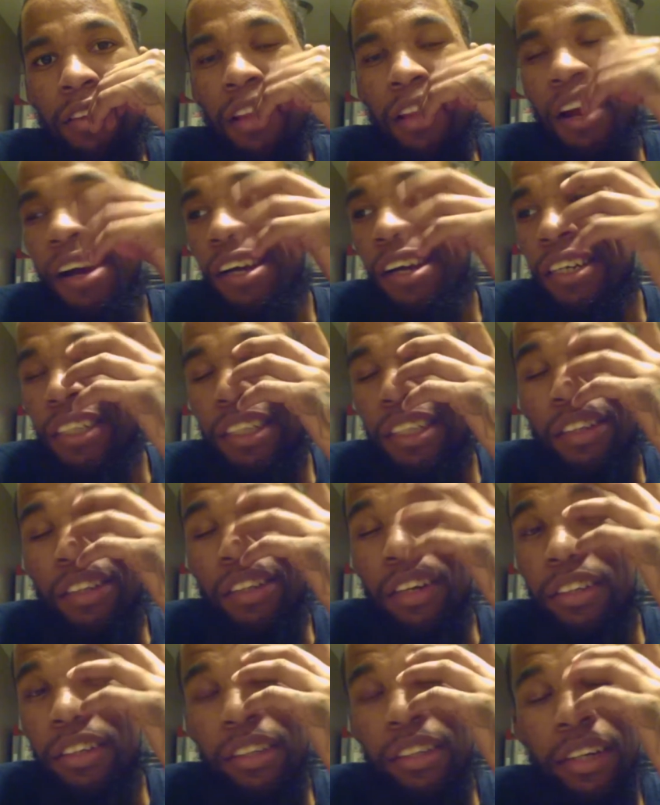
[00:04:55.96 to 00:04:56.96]
and he
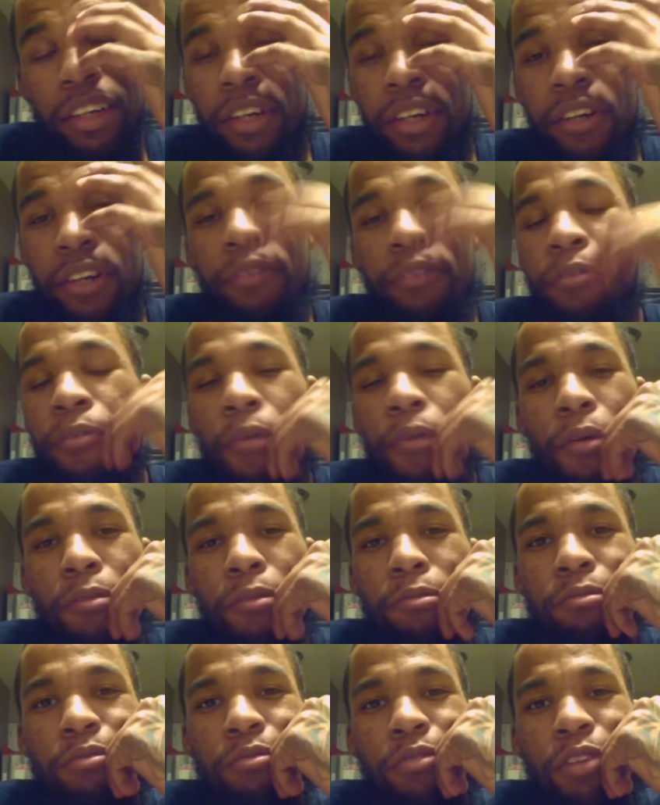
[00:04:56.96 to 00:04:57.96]
doesn't care
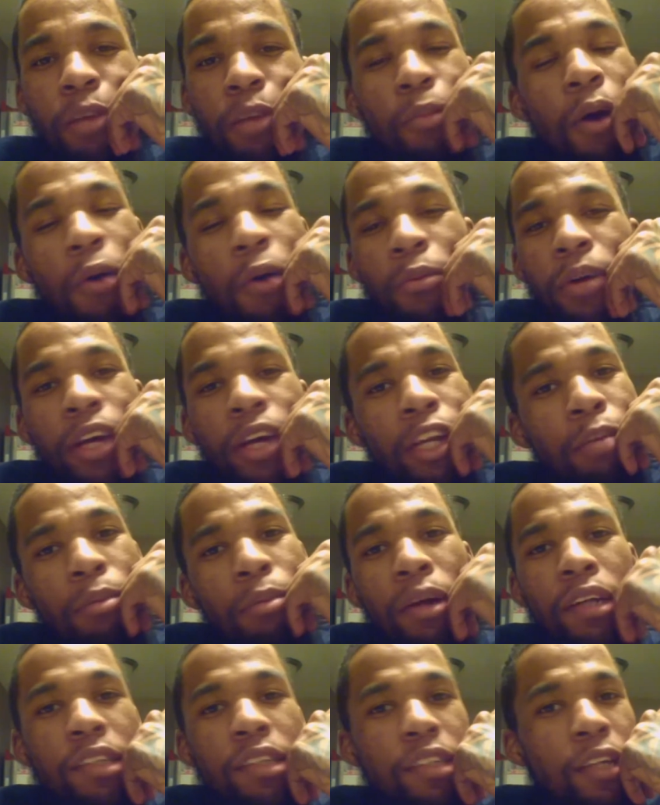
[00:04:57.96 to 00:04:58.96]
about what
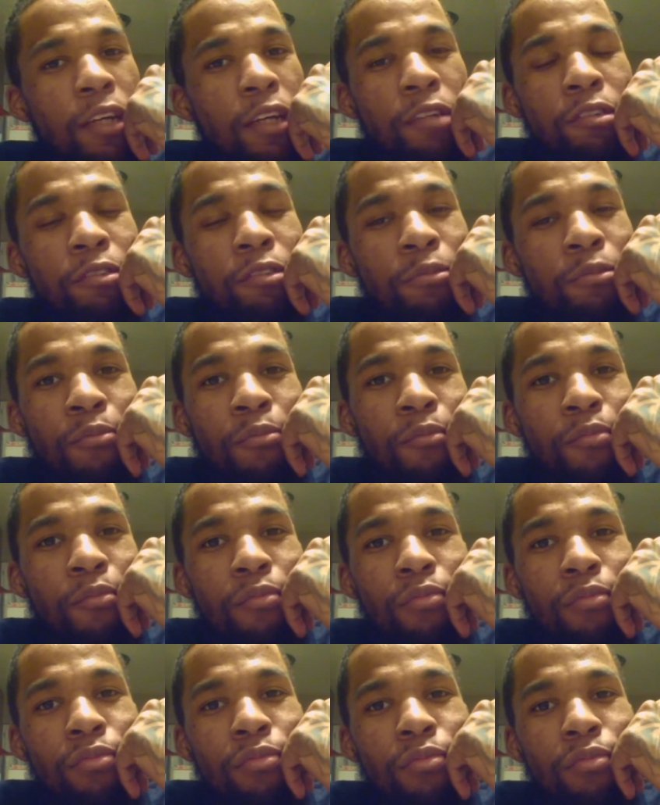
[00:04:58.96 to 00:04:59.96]
anybody says.
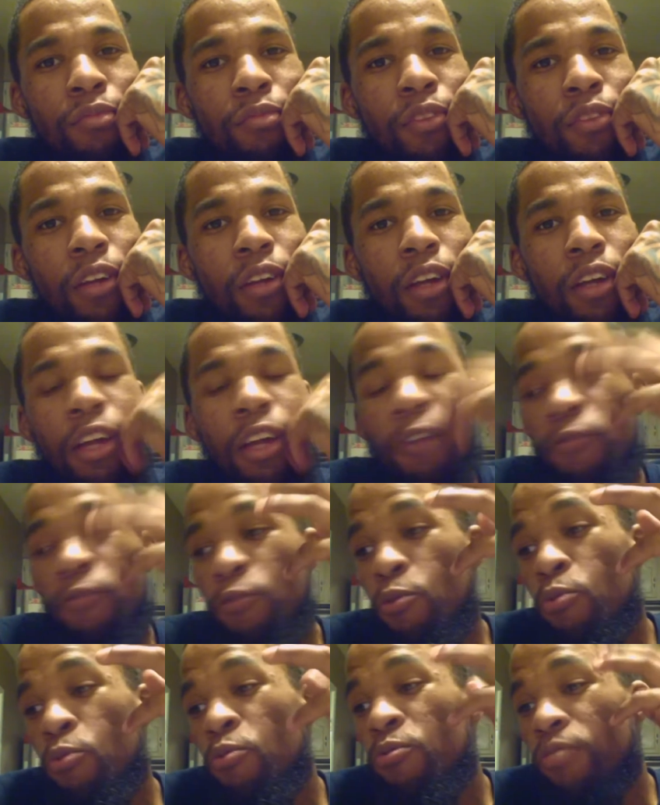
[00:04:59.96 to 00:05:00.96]
If
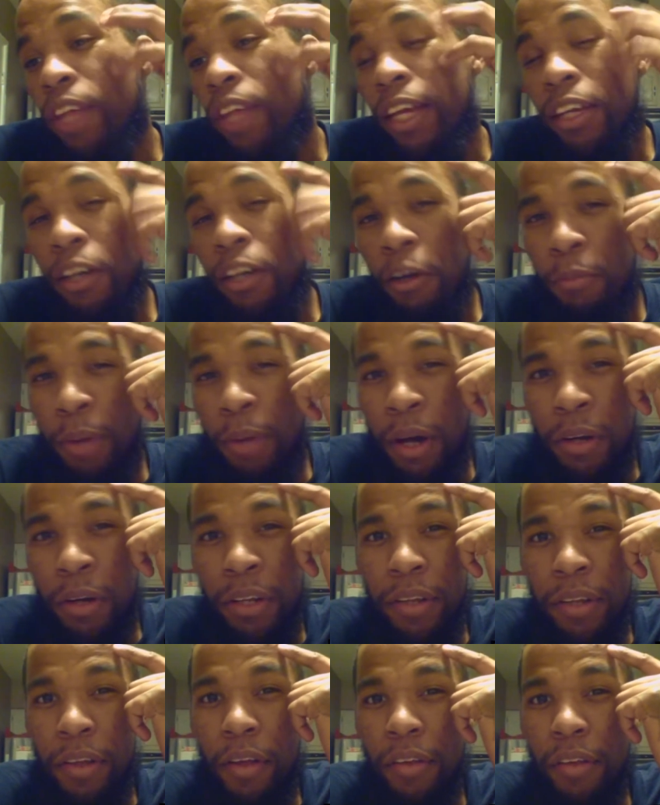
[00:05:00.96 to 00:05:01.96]
you think about
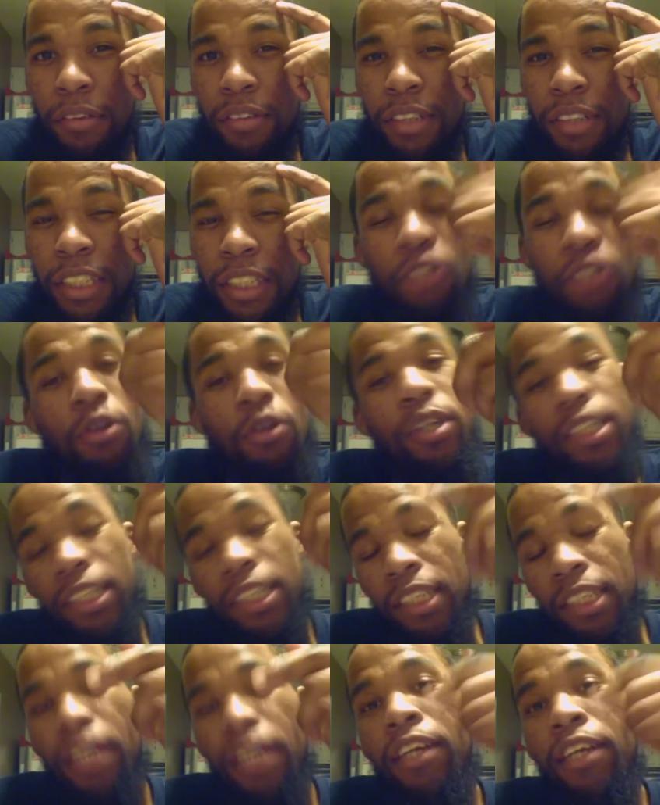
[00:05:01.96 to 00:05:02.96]
it, he's going to
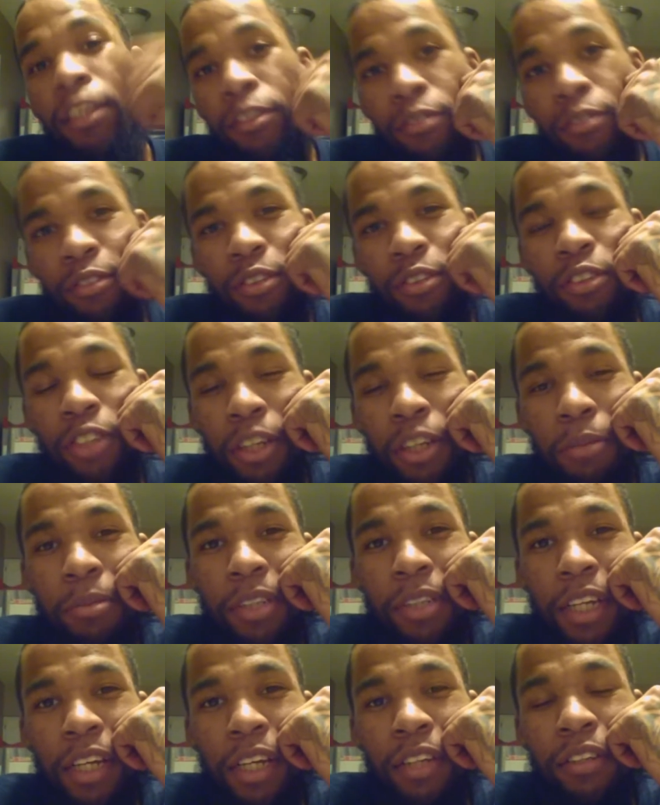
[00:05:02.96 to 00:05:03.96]
say it. You know what I'm
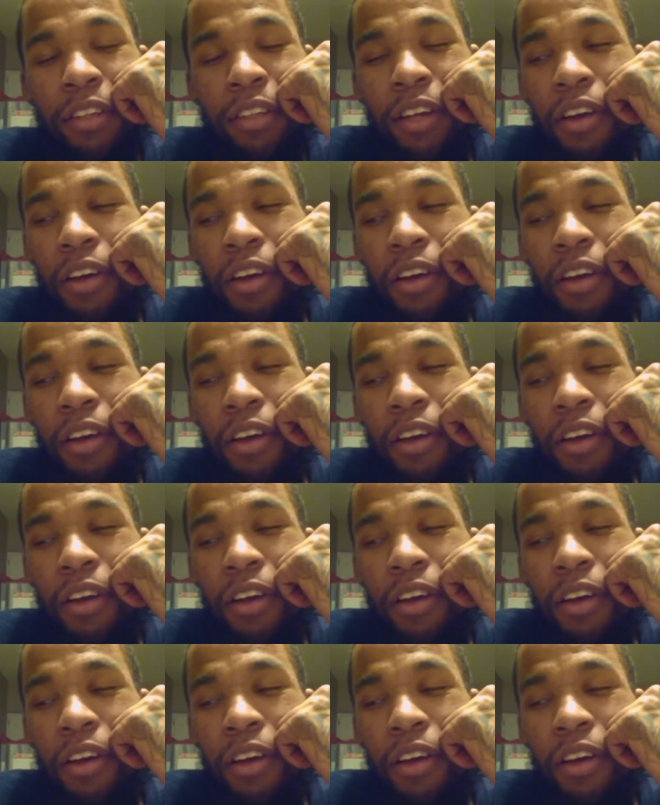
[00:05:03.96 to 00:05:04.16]
saying?